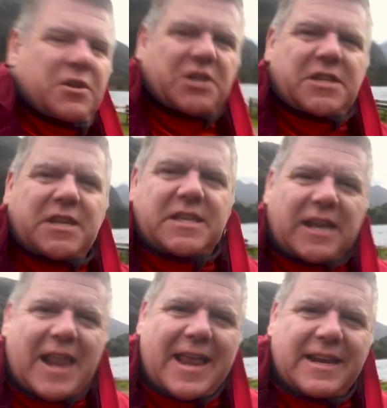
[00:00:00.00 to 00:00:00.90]
which this is the
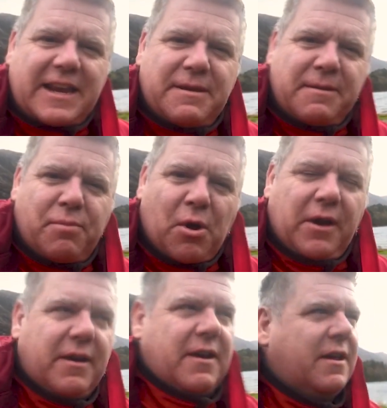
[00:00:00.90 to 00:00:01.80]
landing
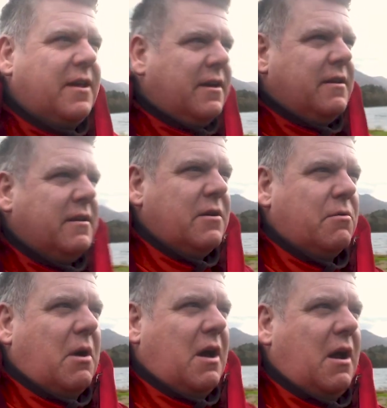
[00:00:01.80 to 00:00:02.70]
point
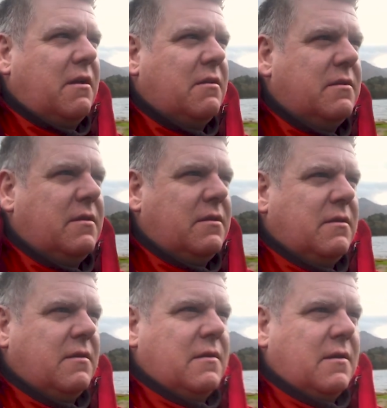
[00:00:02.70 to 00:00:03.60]
where
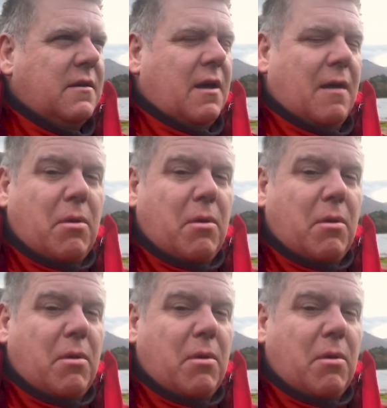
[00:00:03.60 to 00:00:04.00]
a